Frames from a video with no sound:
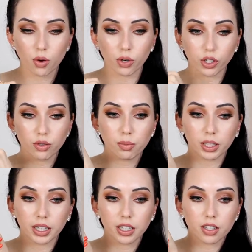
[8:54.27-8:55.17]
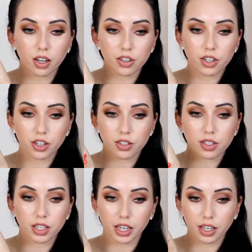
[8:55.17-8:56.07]
When you blend this onto your
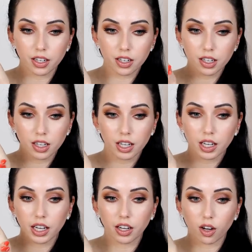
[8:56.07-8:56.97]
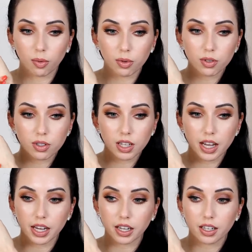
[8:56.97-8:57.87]
skin, it almost
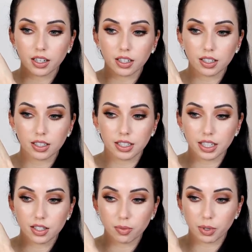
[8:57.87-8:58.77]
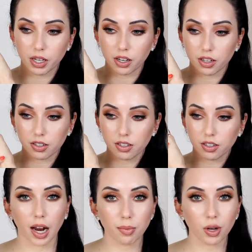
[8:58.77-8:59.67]
like disappears.
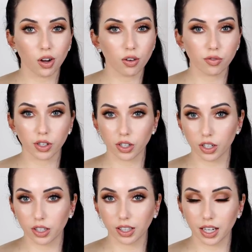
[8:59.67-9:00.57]
I'm all for a good